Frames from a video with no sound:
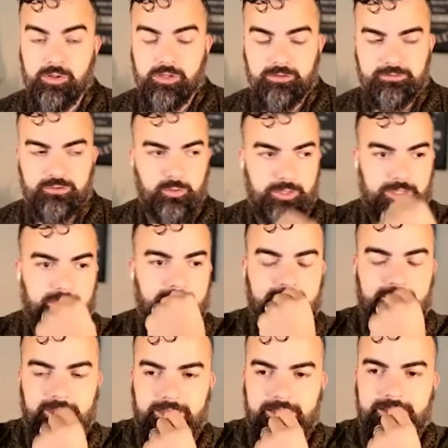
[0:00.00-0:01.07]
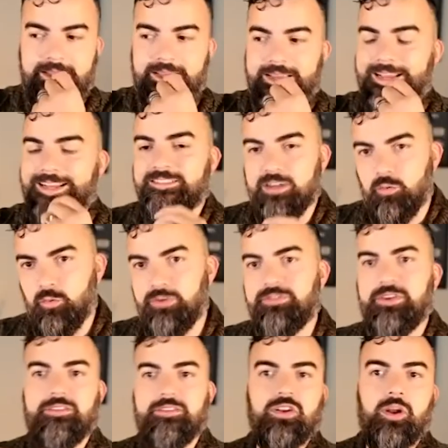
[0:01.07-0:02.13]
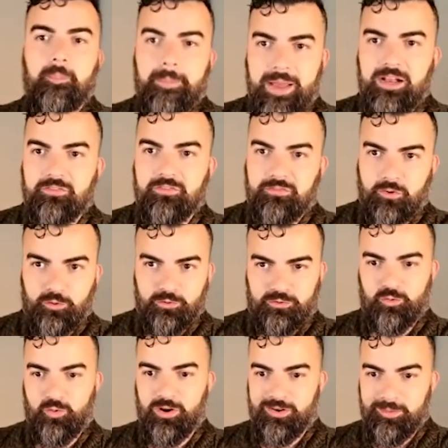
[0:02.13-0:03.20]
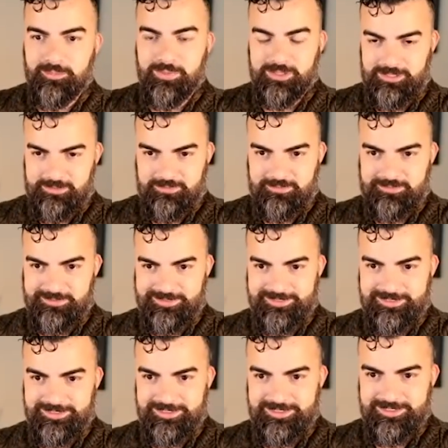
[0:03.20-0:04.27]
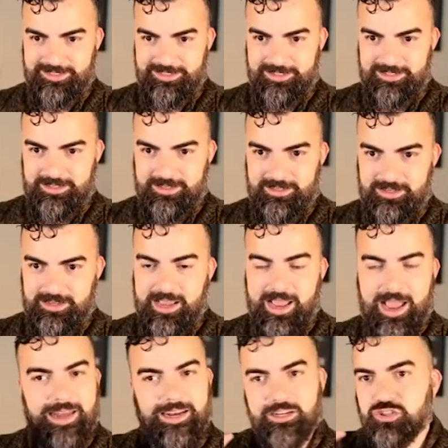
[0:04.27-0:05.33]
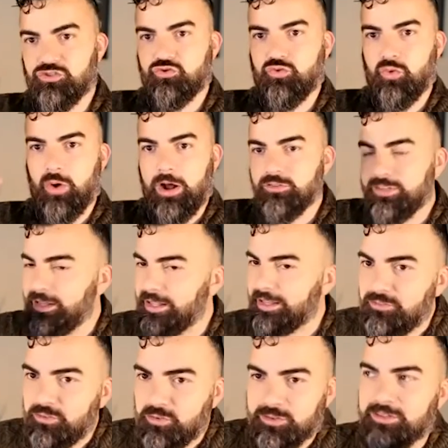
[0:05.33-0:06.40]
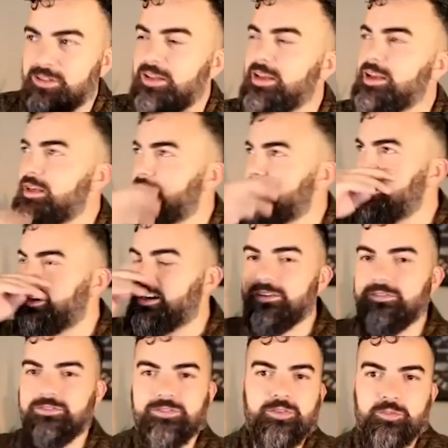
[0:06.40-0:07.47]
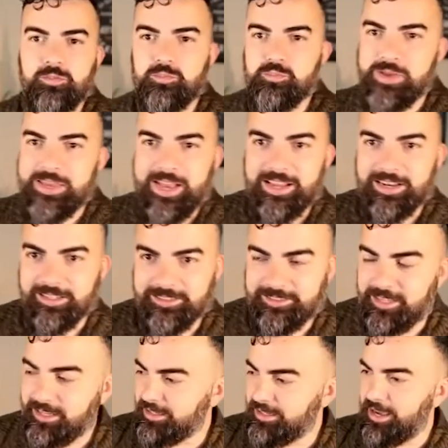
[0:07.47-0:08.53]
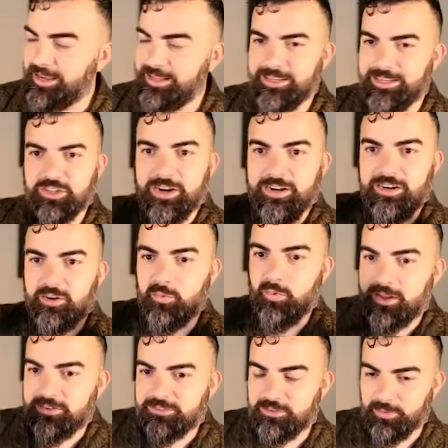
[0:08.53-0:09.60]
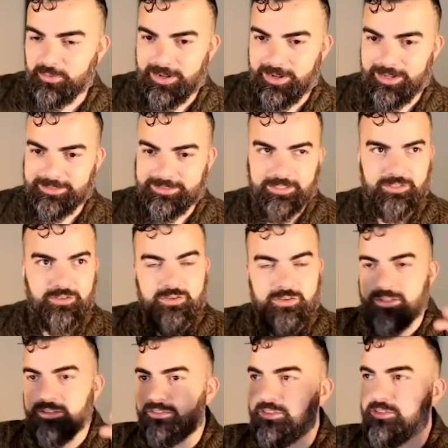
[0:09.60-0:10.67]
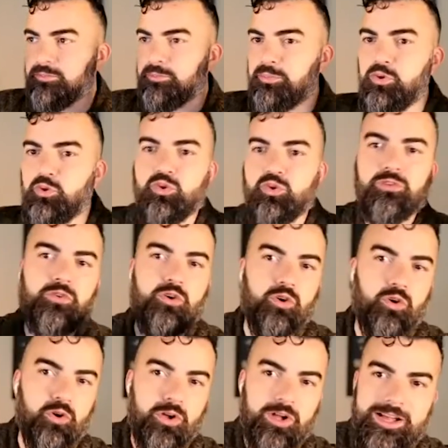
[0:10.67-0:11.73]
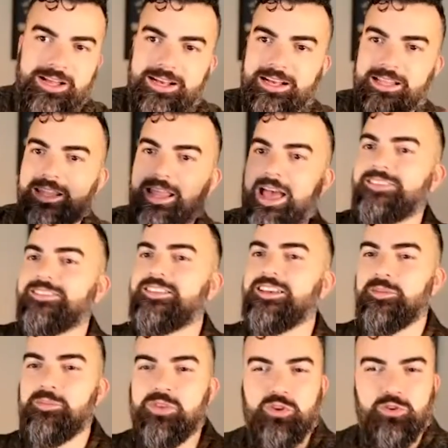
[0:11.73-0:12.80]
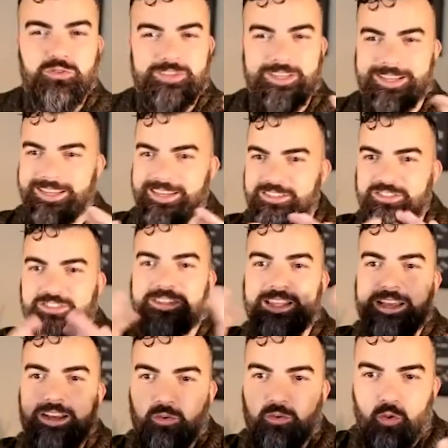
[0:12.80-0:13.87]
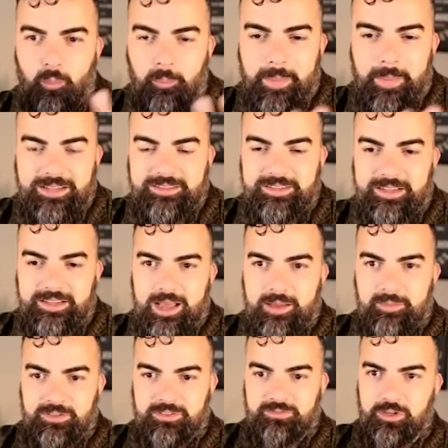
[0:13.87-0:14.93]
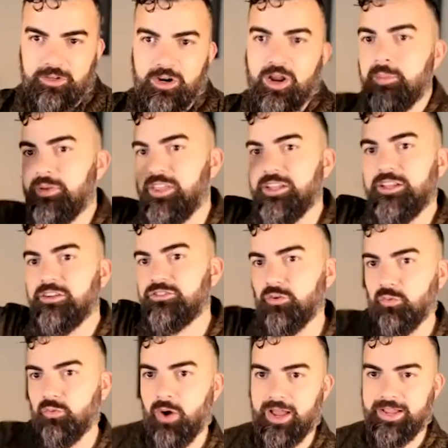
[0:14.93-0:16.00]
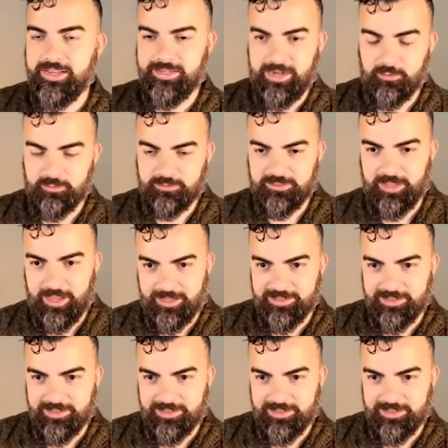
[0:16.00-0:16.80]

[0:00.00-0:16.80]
doing. It's that we've given a megaphone to our unbelief. Right. And it just drowns out. Like if you think of yeah. being on a date night and you're at a restaurant and you, there's this beautiful classic music and it's just like a romantic atmosphere, but then there's a riot outside.